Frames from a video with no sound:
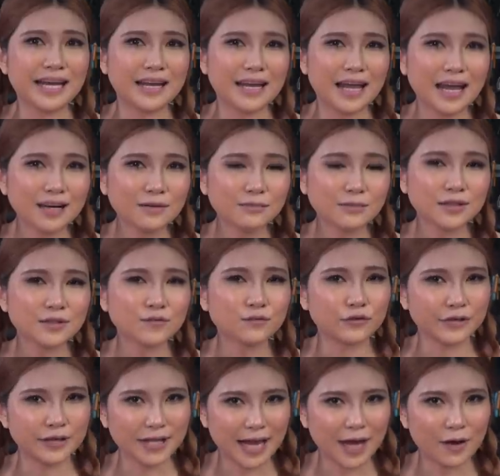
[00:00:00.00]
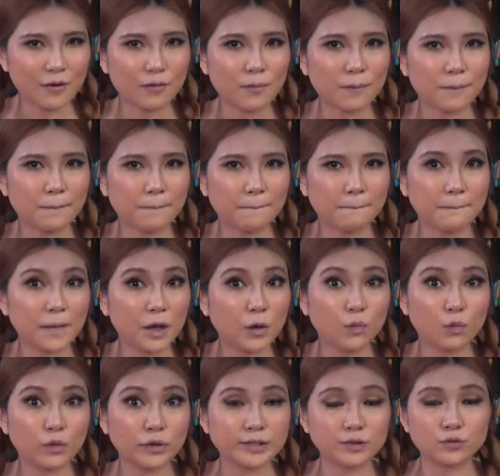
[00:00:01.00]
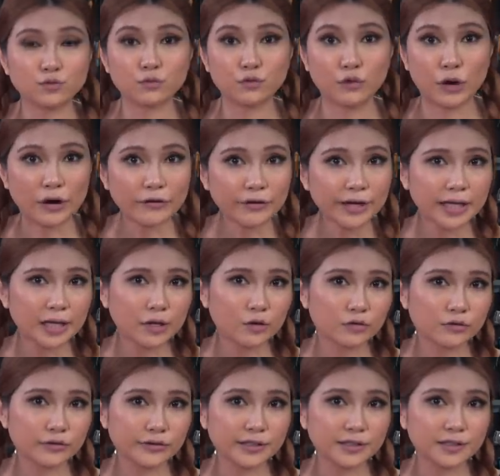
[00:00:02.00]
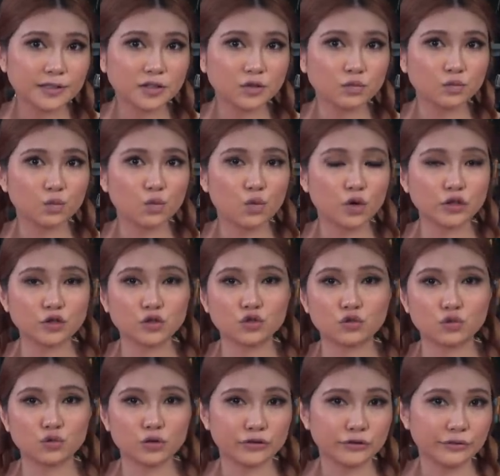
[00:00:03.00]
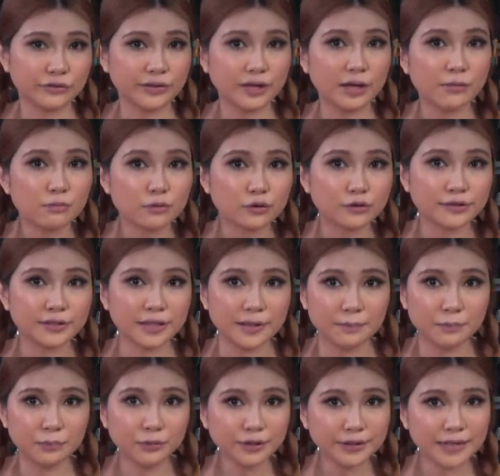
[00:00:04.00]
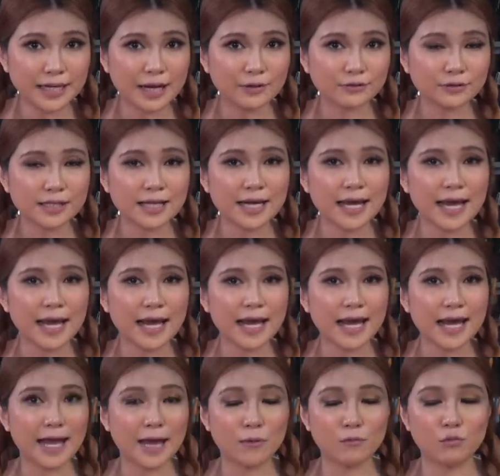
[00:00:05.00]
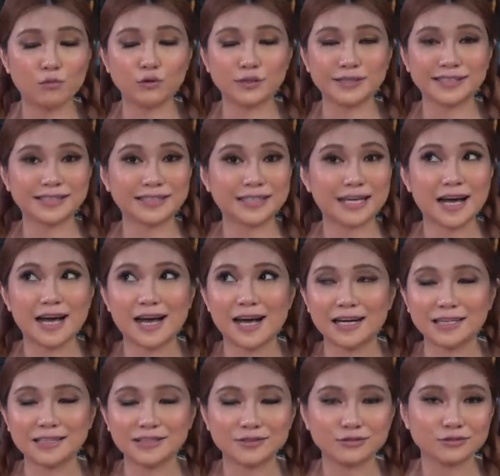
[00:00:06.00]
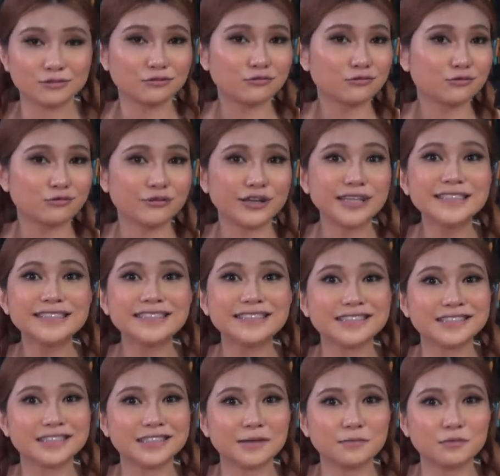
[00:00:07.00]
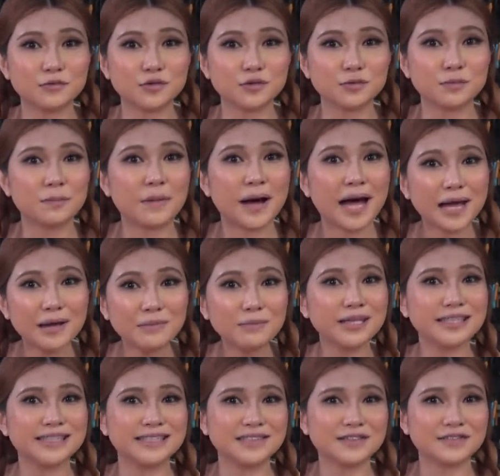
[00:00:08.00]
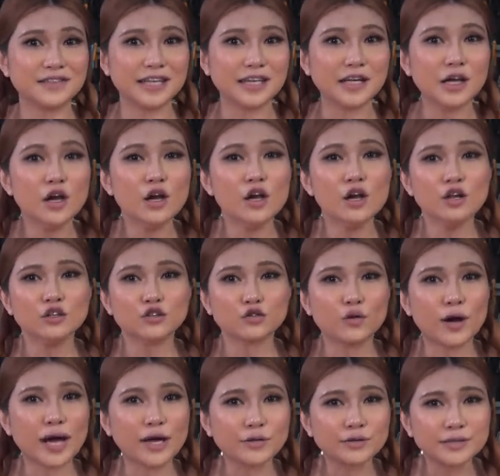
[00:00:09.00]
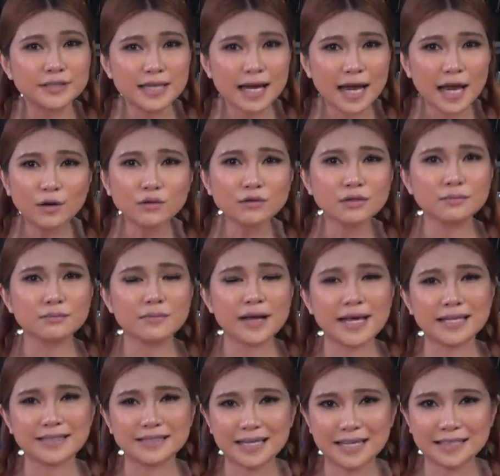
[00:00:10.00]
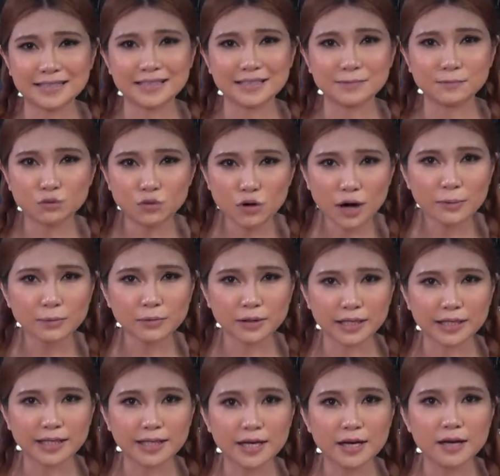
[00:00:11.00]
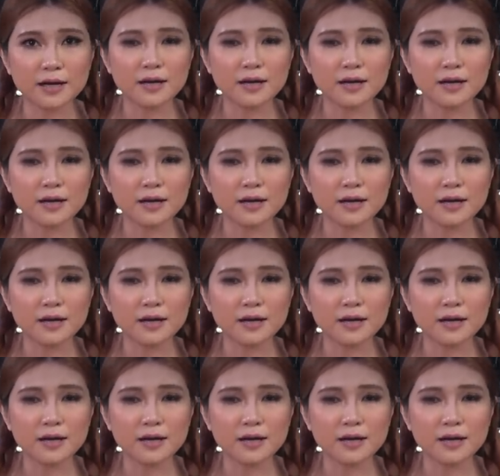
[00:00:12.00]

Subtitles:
anonymous for now, but was very curious what sort of numbers it put out, and was kind or crazy enough to buy me this thing so I could tell them and test it properly.